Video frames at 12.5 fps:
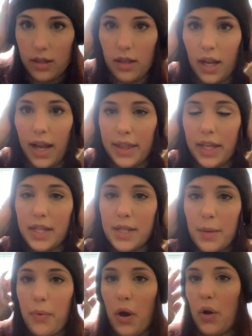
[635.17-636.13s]
I think it's
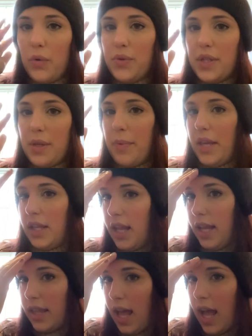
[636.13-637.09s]
supposed to be
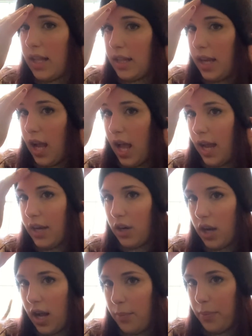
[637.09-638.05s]
like that, like
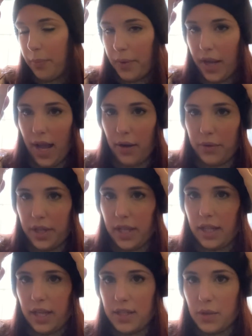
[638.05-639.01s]
higher up, but I don't think he
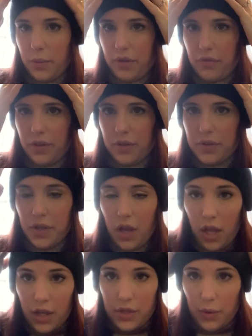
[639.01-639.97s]
likes the way it feels.
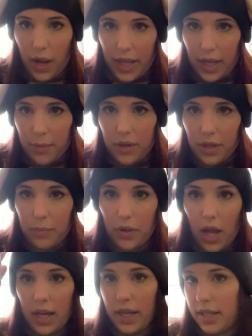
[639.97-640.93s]
So I am gonna
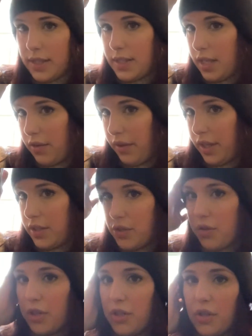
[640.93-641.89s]
block it and see if I can
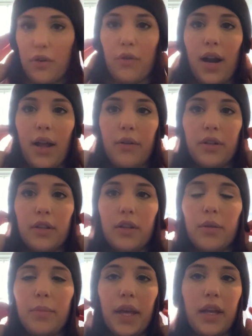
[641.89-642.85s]
stretch the crown a
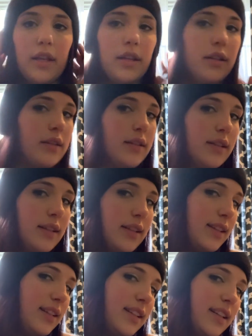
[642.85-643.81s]
little bit.
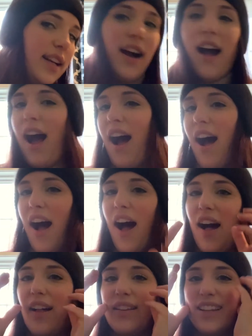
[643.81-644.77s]

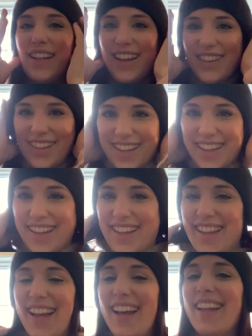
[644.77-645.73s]
Ah, look how cute
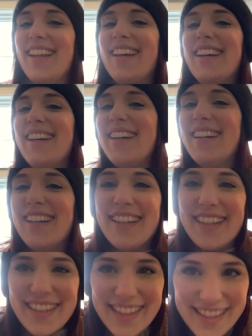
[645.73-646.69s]

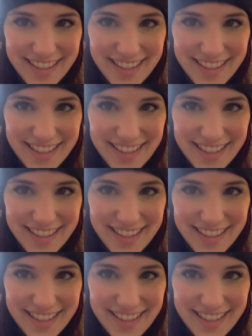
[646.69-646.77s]
it looks.